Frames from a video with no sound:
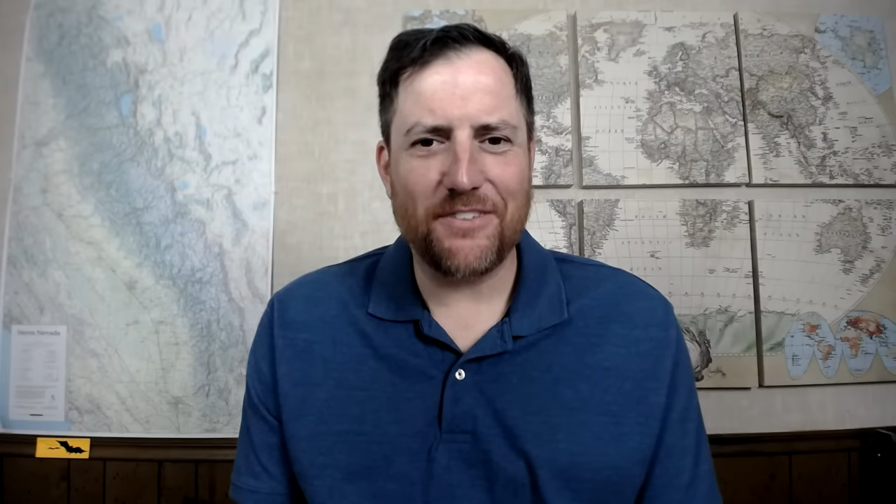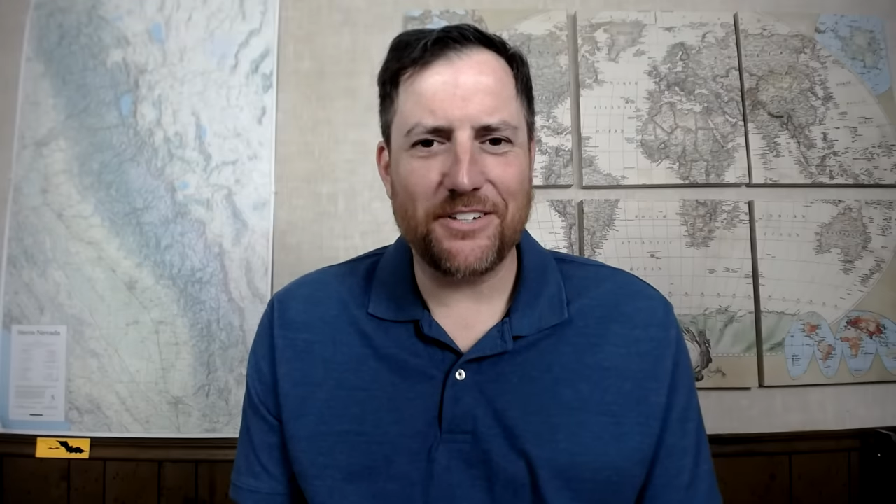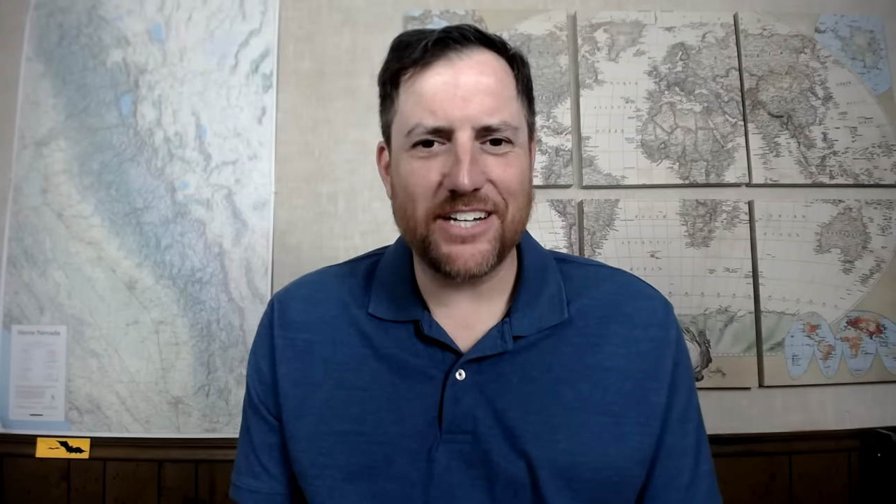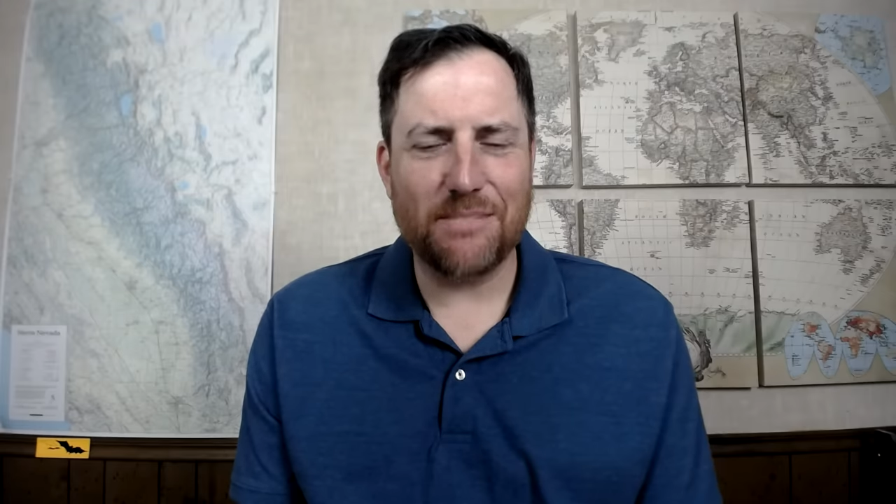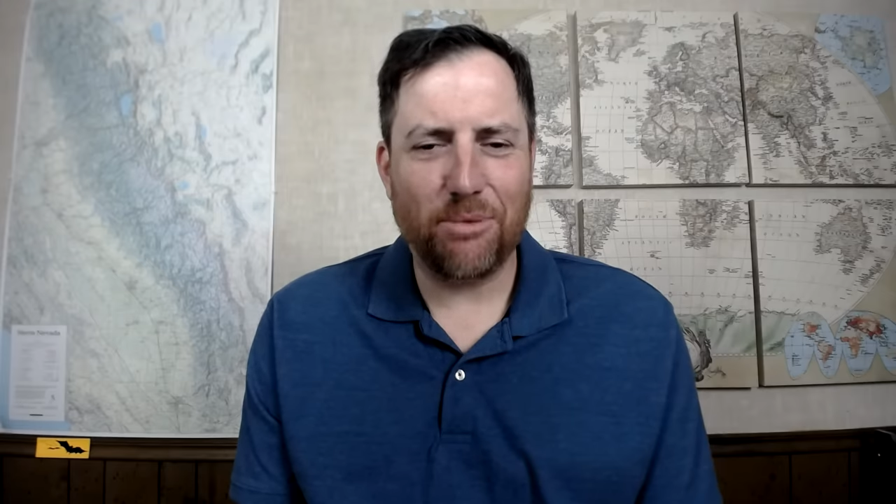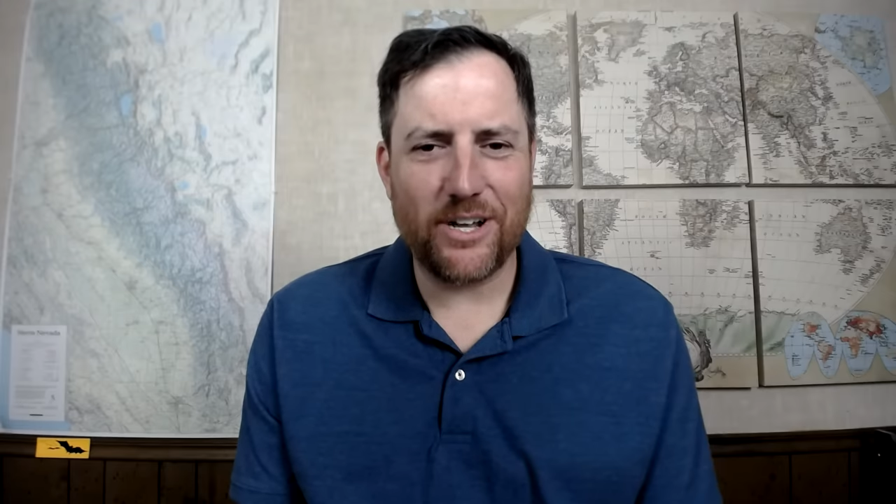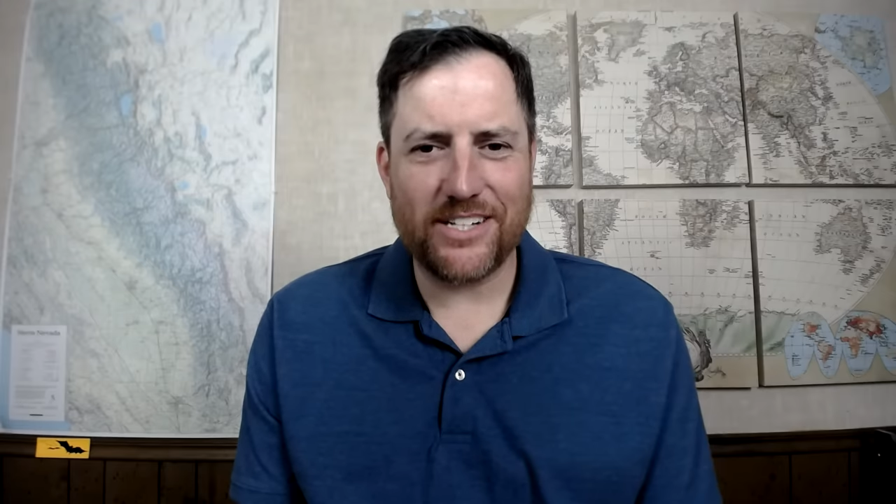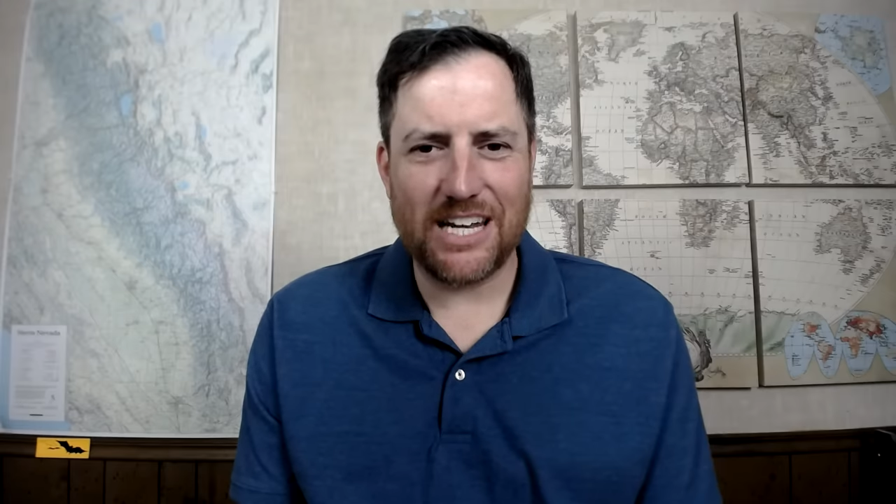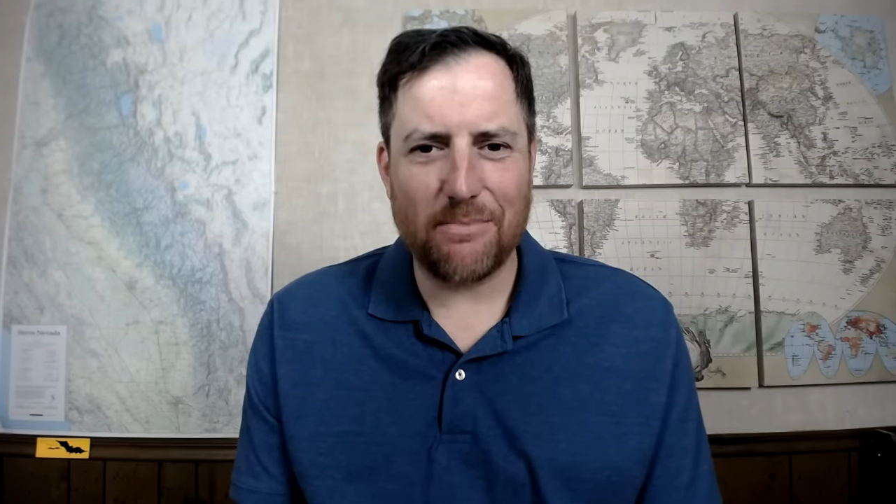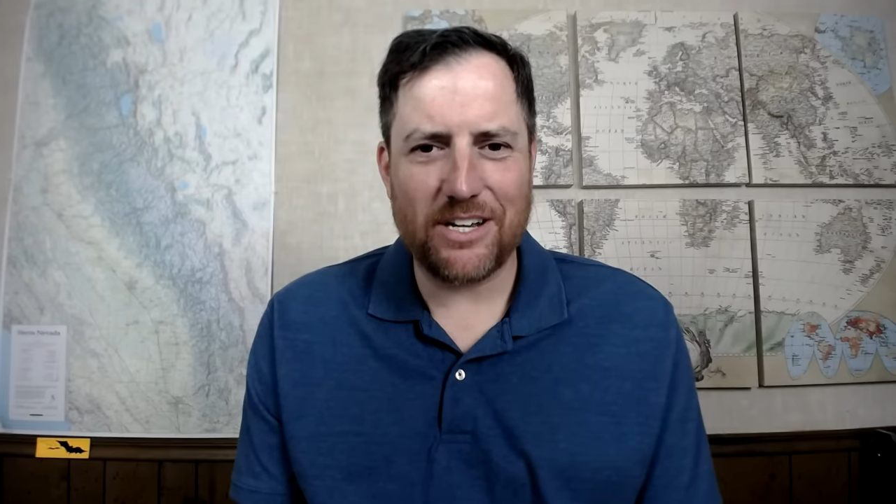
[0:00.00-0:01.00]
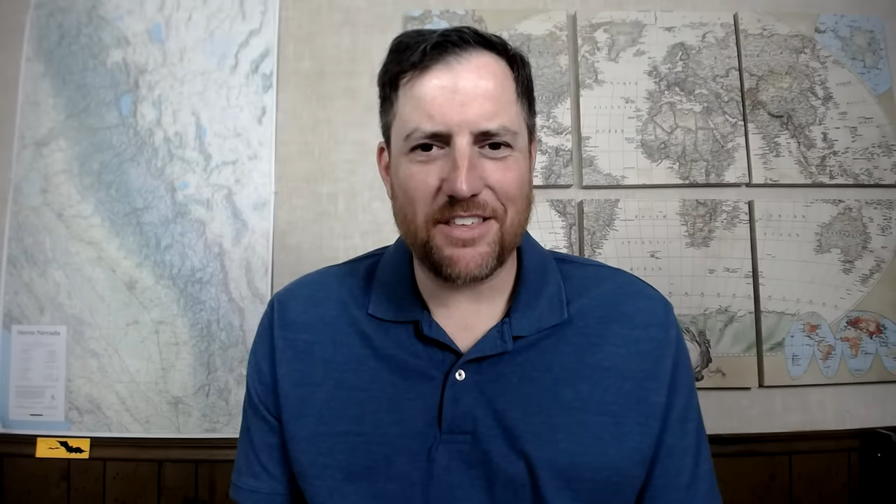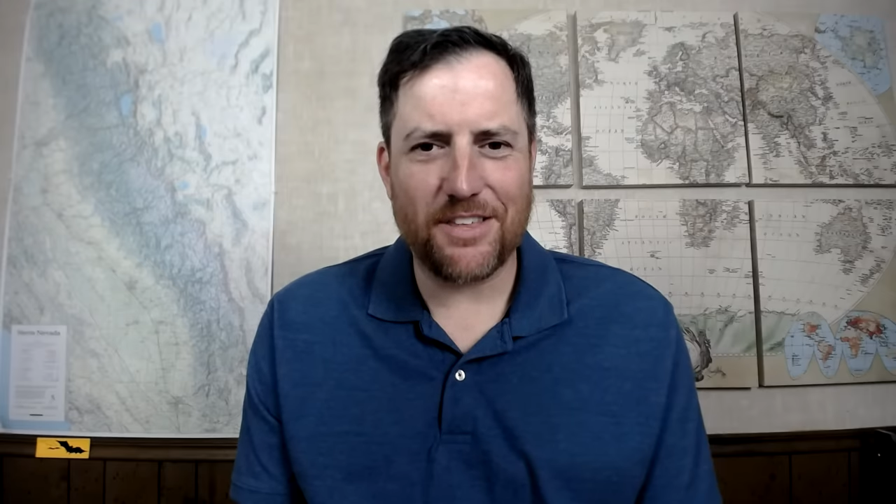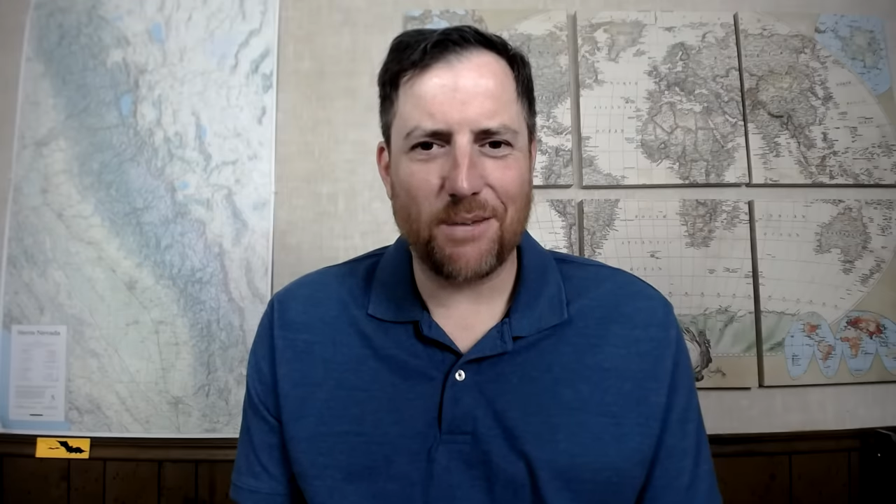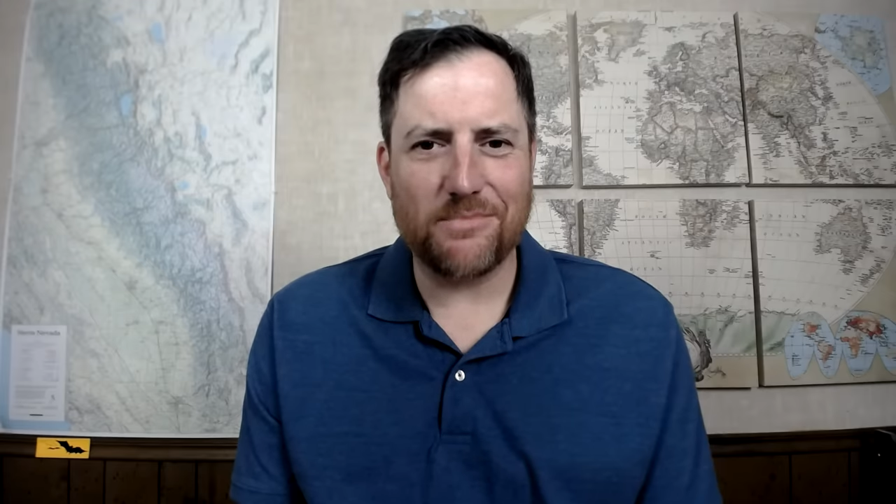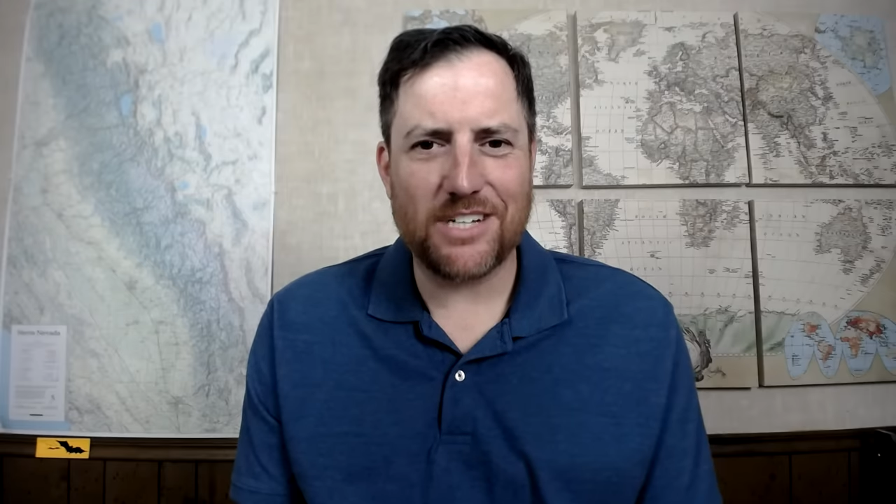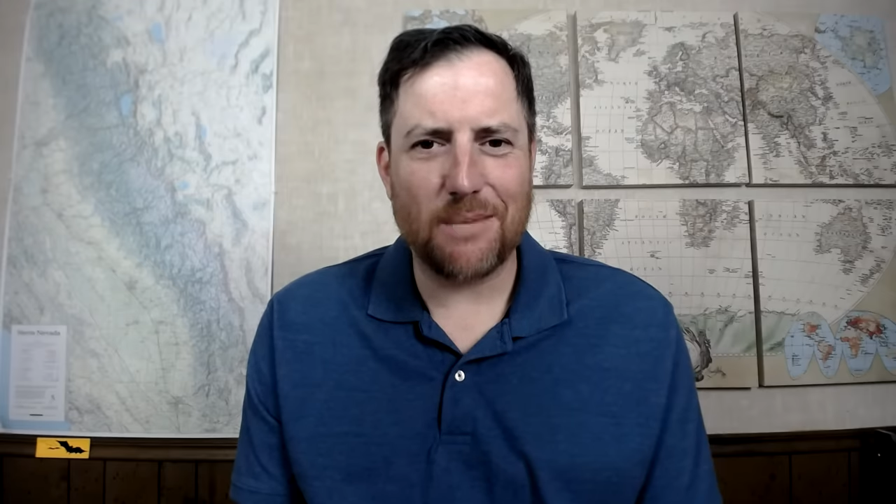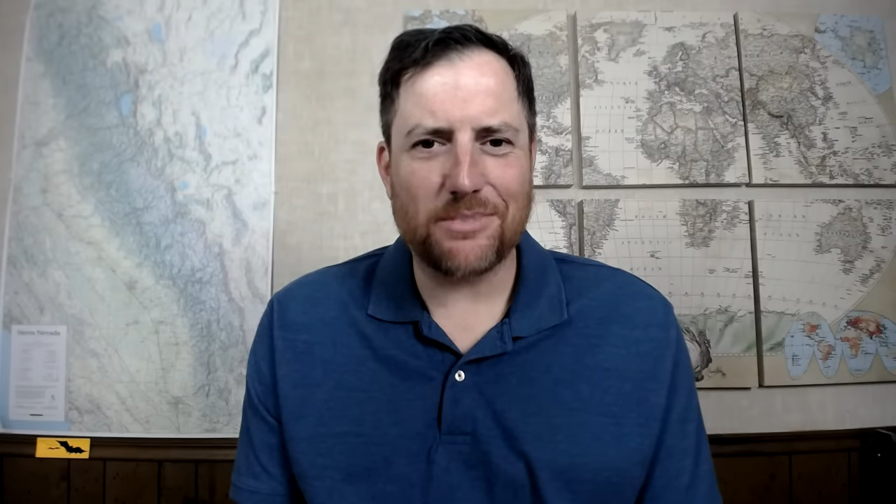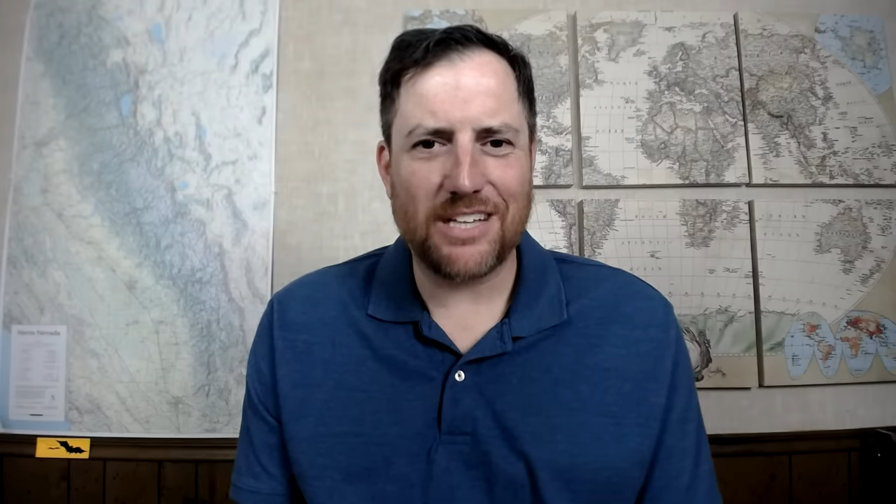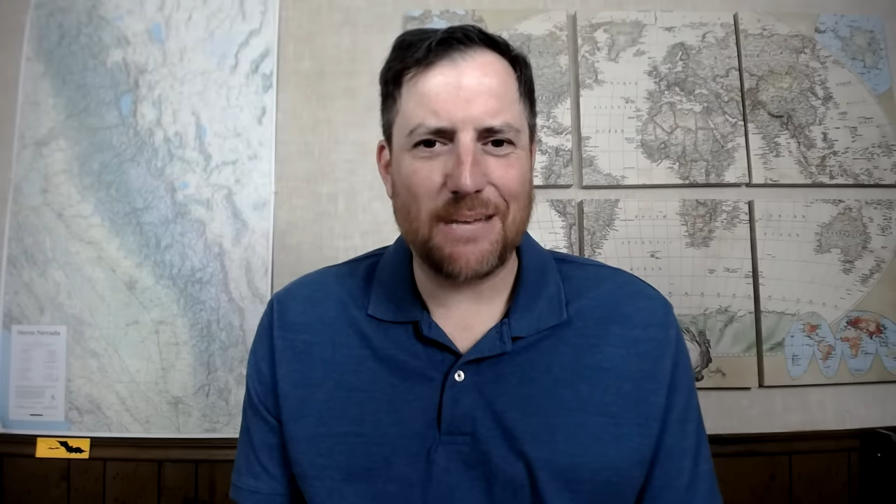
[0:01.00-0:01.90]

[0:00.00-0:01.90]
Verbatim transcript: If you did, please give me a thumbs up